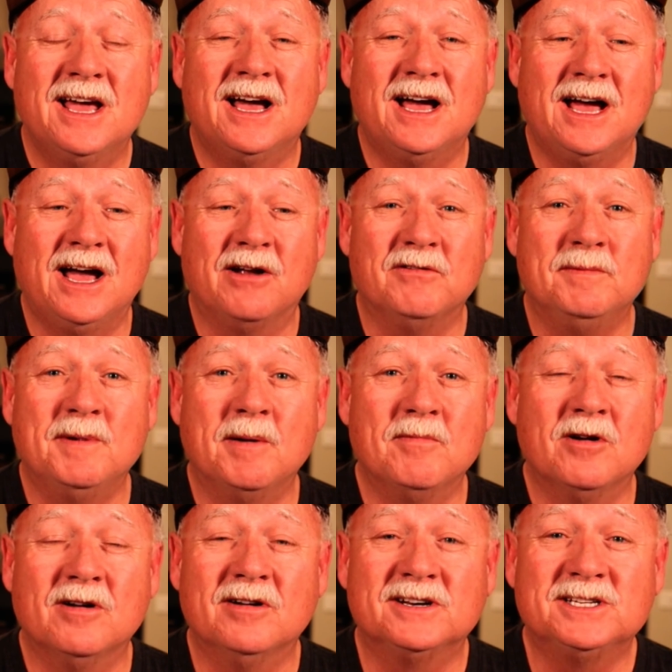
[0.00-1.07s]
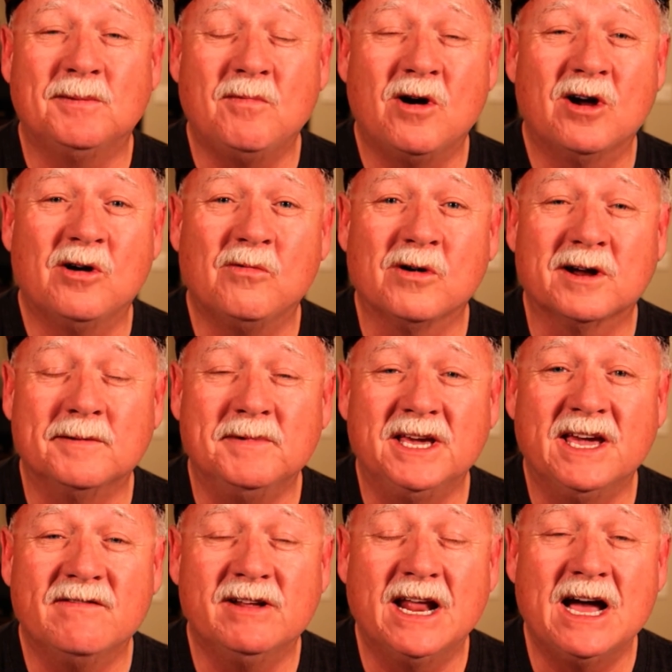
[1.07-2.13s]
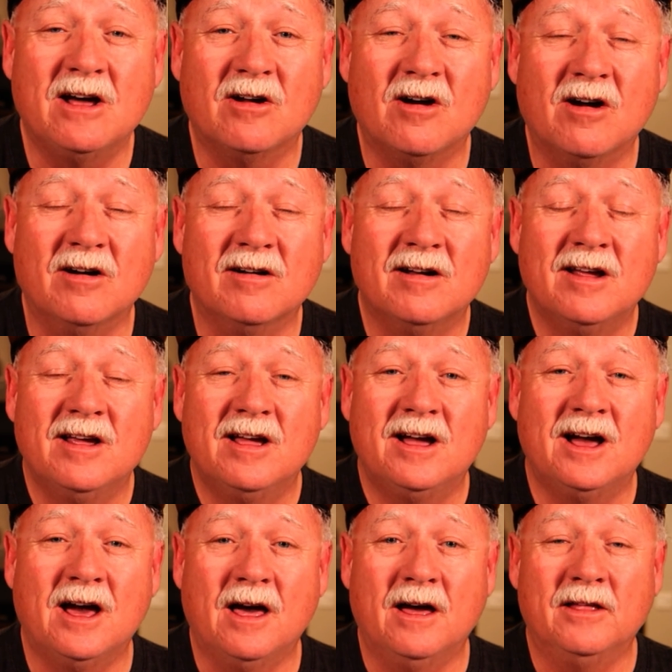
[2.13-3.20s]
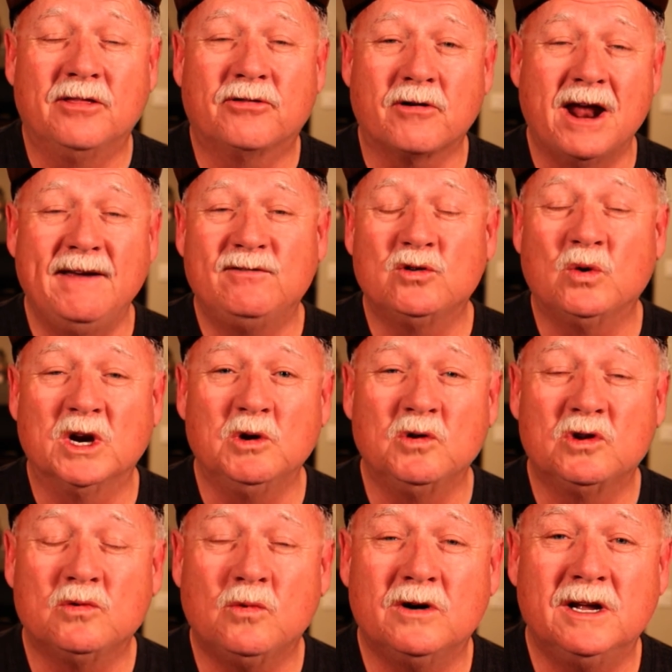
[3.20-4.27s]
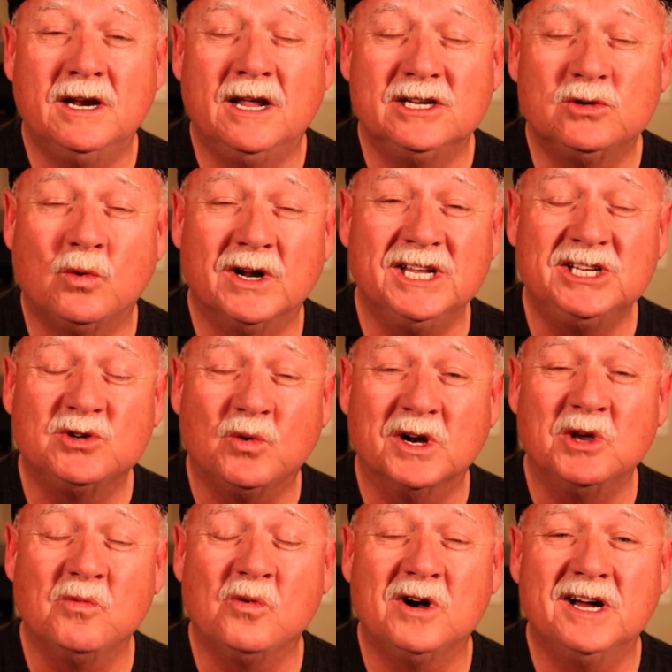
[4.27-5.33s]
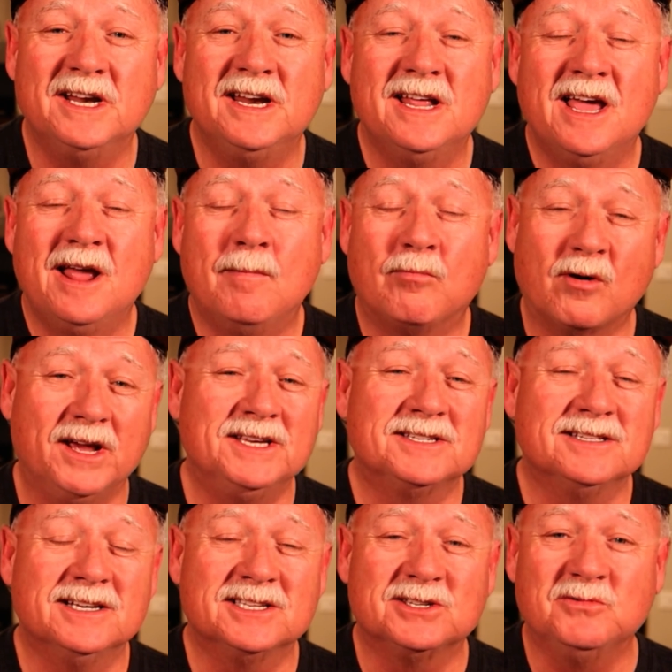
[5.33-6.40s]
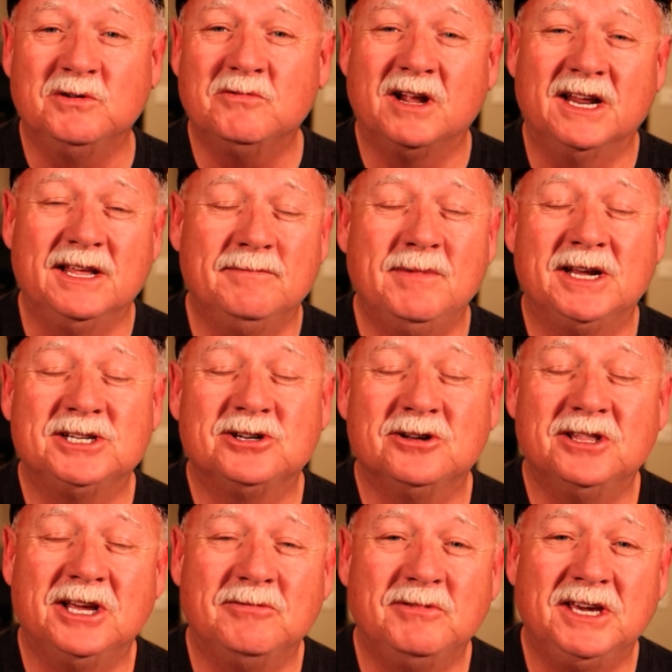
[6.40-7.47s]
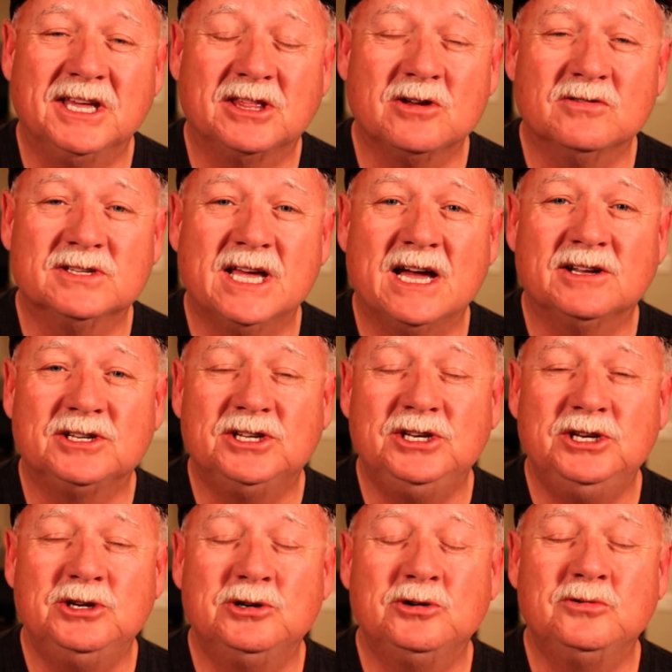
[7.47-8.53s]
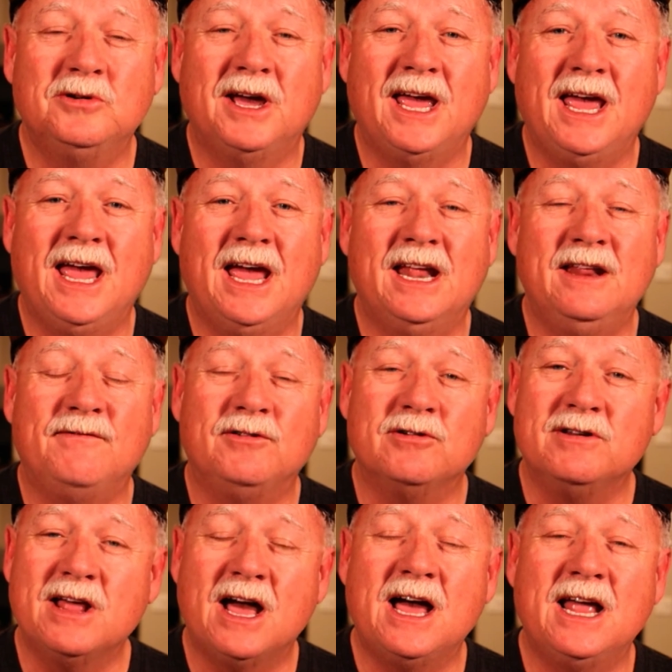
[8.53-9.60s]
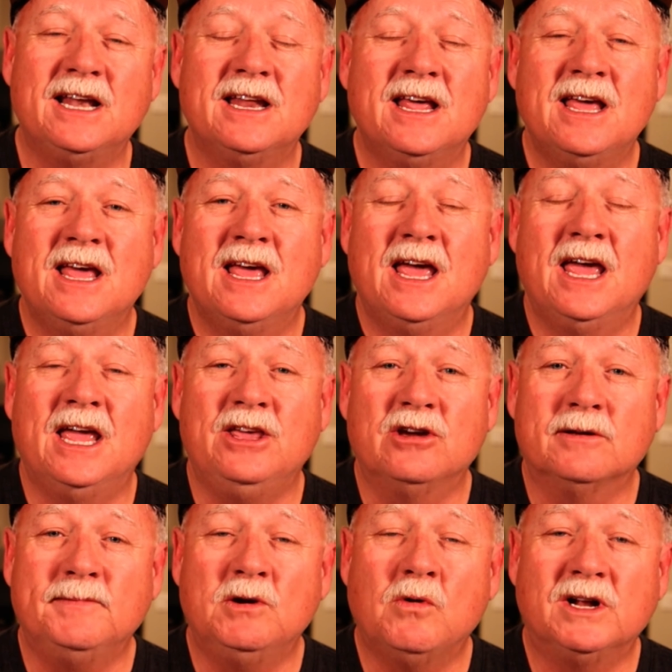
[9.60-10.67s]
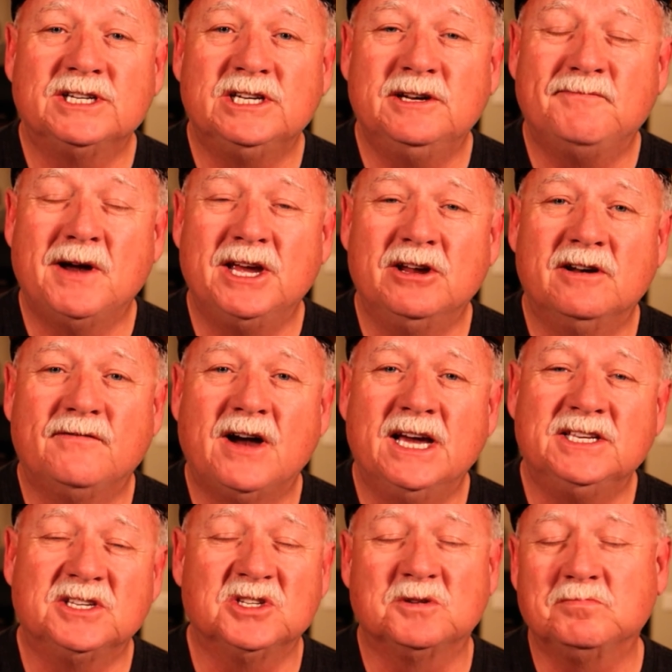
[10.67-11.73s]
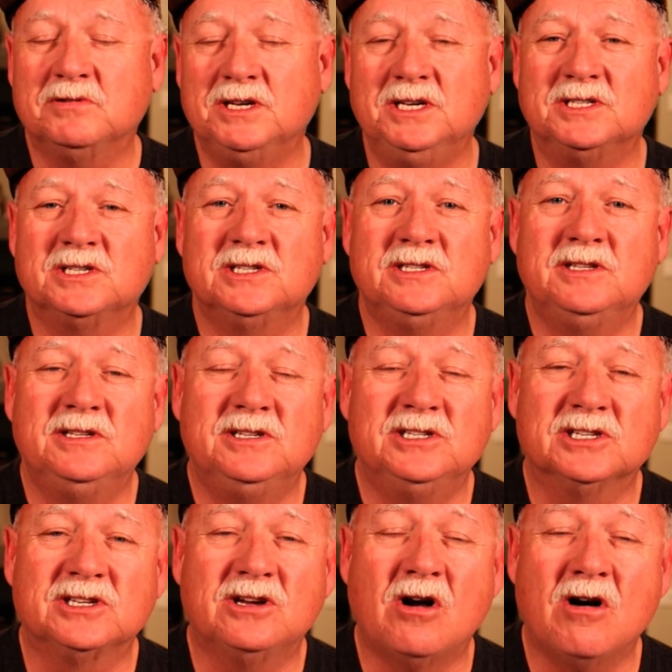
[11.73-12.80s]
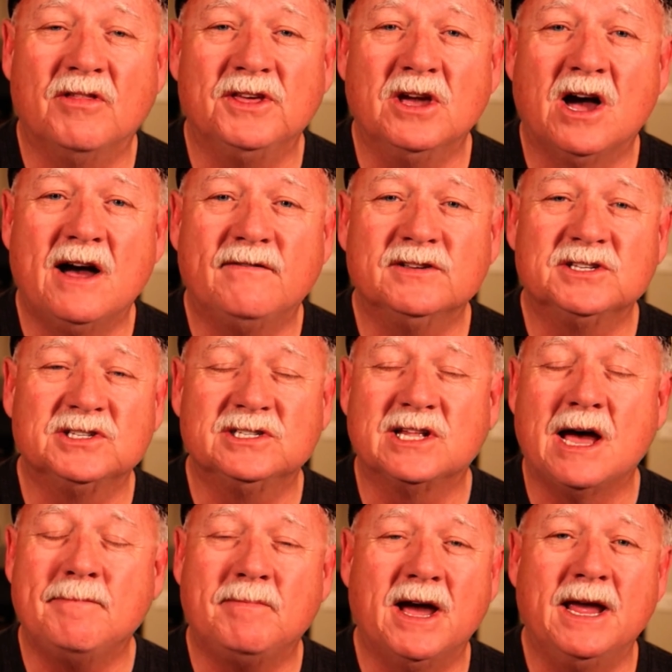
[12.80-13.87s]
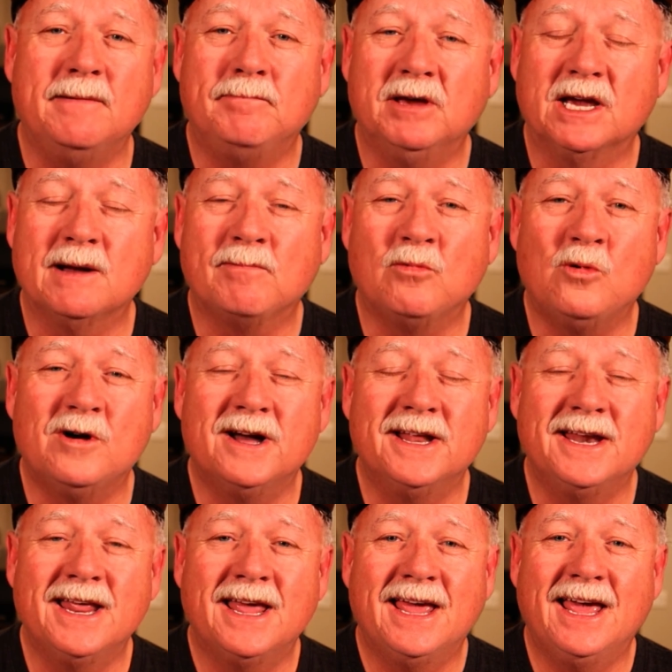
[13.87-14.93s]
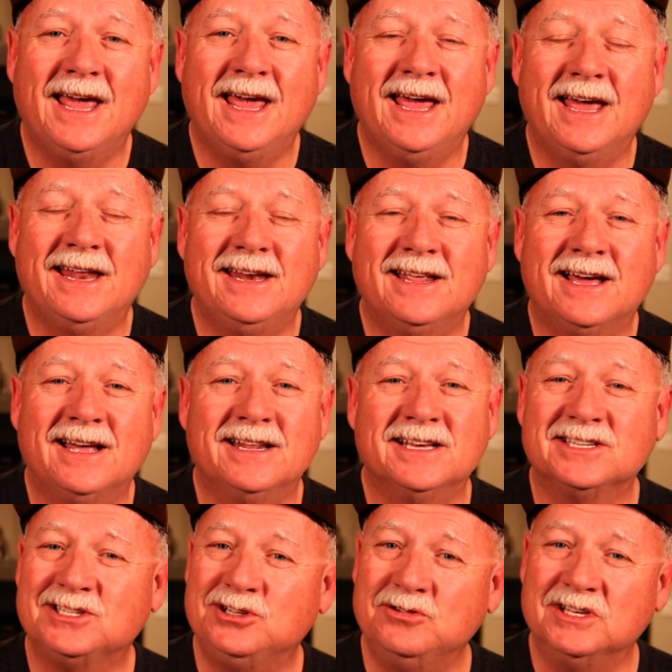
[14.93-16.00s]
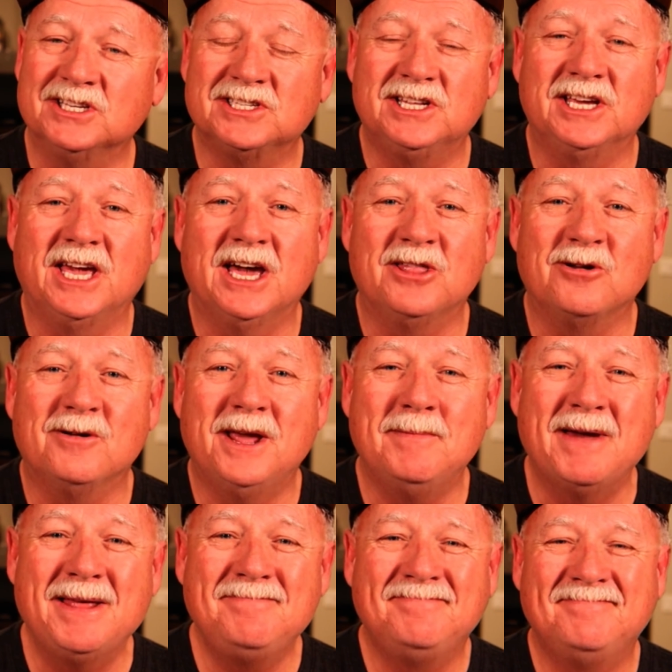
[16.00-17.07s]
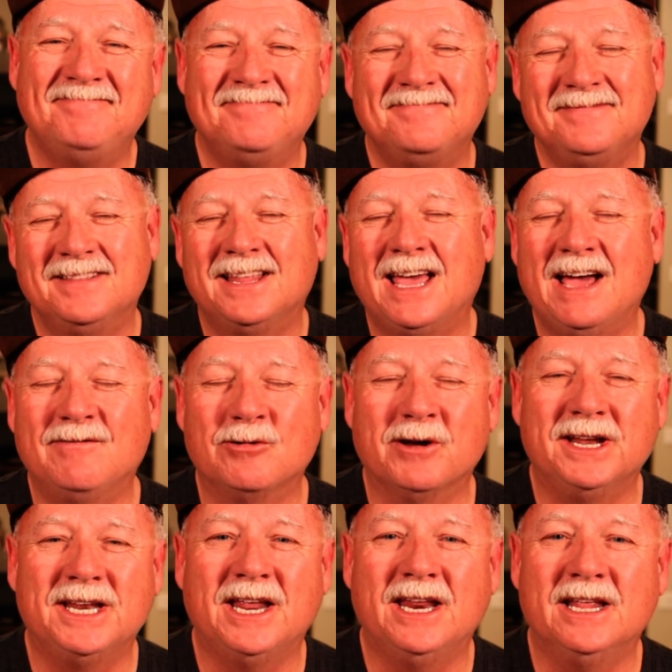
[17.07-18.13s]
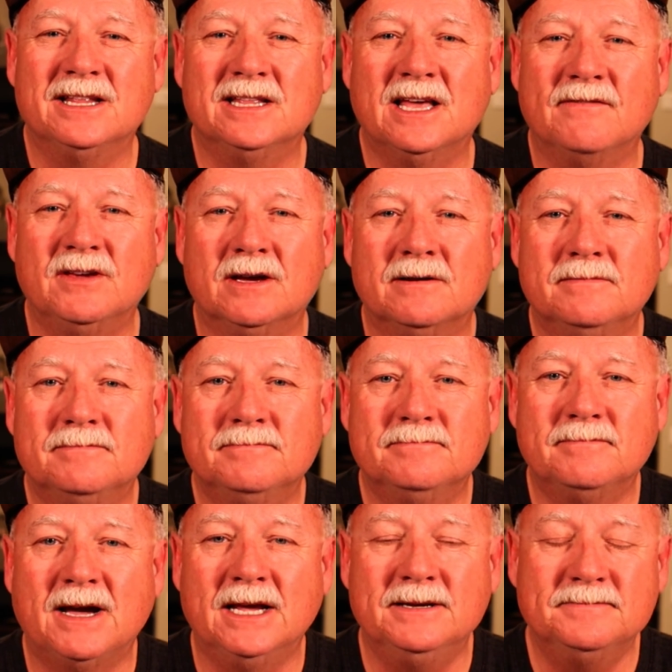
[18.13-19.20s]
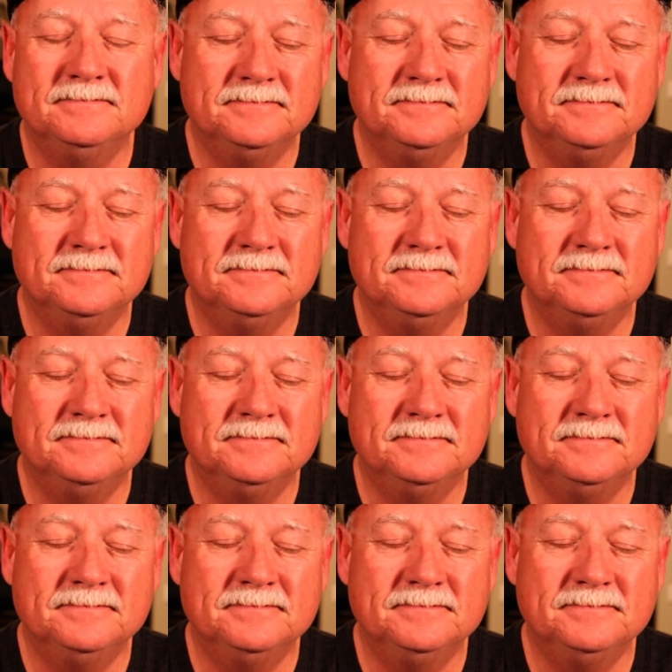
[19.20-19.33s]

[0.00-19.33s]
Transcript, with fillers: Uh, remember tomorrow we're going to be giving out our uh, Thrive 2021 bracelets. We want to make sure that we get those out to you. And if you're not, and you're going to be watching by your devices, please just call the office, stop by and pick up one, and uh, let's do this together. Amen. Have a great day. Love you. Bye.